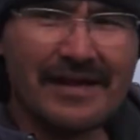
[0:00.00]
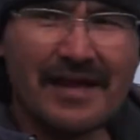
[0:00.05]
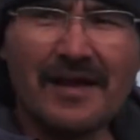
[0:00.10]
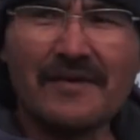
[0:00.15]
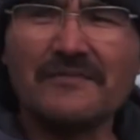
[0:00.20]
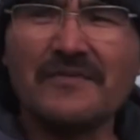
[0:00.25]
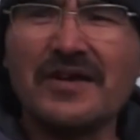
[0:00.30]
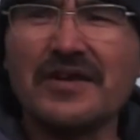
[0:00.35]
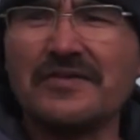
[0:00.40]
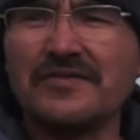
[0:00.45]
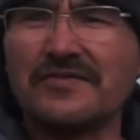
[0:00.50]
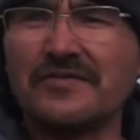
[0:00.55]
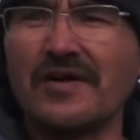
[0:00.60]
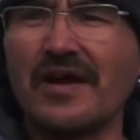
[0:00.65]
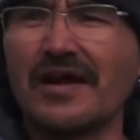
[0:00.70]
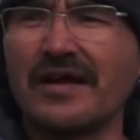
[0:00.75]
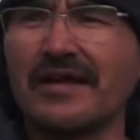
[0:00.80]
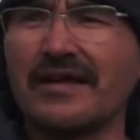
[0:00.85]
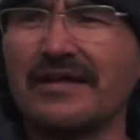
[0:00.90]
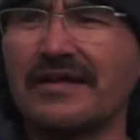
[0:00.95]
And we
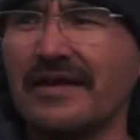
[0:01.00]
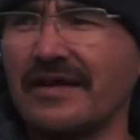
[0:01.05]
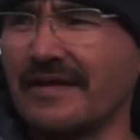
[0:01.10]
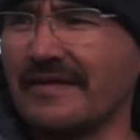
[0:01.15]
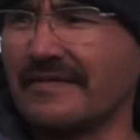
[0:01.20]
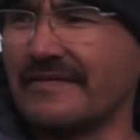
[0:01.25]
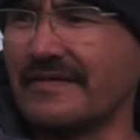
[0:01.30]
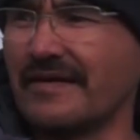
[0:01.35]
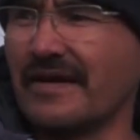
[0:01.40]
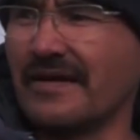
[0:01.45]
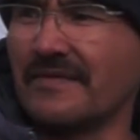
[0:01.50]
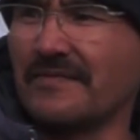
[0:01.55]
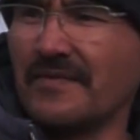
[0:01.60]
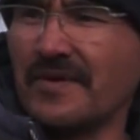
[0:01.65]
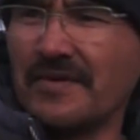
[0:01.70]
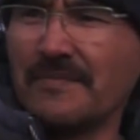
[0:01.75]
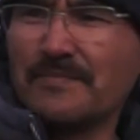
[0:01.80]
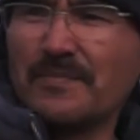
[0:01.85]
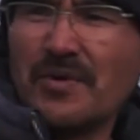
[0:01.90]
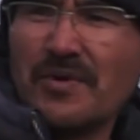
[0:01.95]
drag it here and
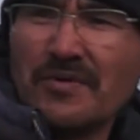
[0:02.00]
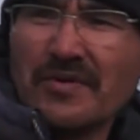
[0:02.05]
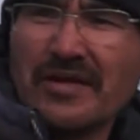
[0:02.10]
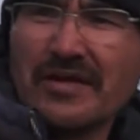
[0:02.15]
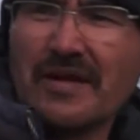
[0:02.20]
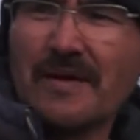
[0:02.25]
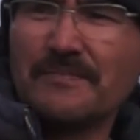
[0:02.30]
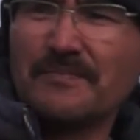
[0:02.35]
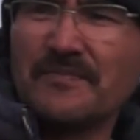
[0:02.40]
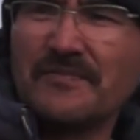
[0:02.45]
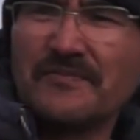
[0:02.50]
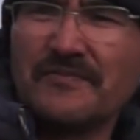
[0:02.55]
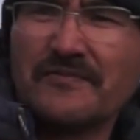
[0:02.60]
we pull it up